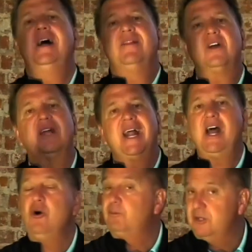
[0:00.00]
They're going to
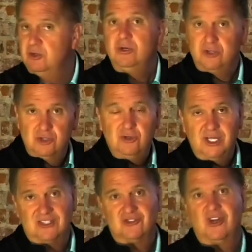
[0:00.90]
help you do
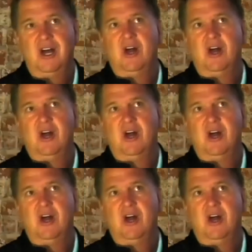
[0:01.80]
this.